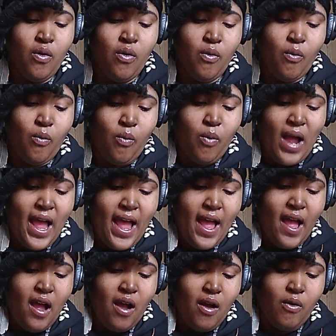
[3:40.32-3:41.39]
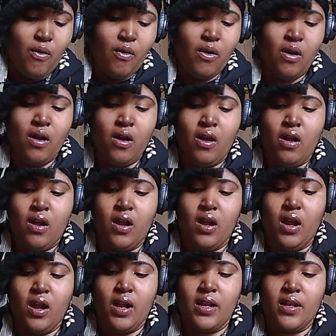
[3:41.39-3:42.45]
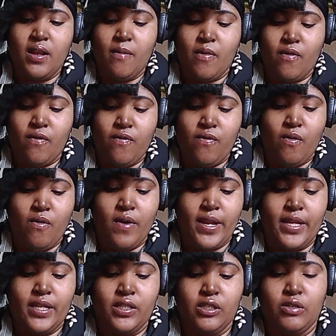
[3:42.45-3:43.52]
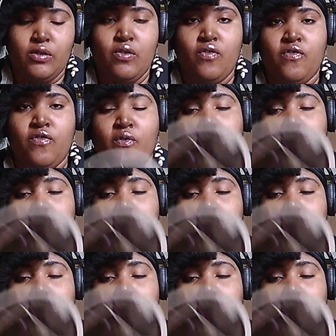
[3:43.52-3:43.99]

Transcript: Wow. Card number 42, 4